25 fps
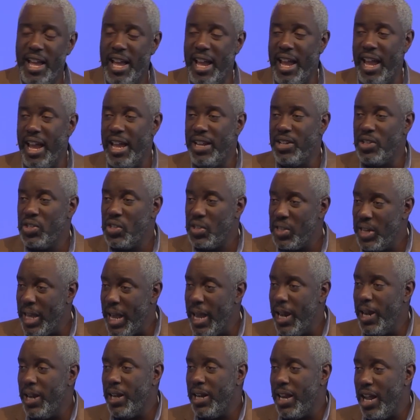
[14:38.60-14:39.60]
And
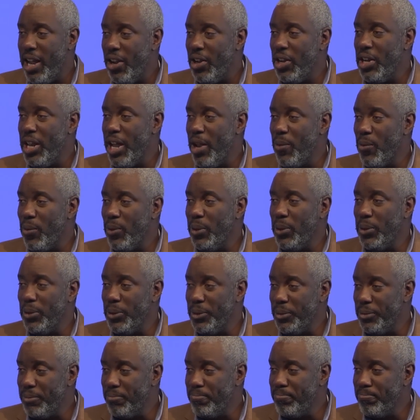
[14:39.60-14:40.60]
standing there in that
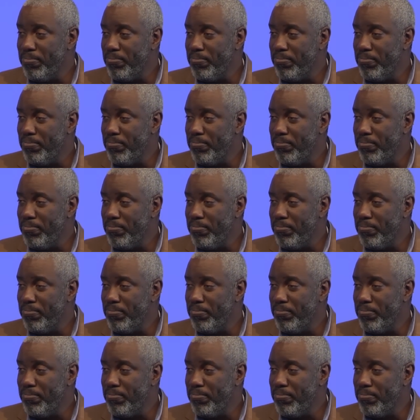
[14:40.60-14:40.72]
room,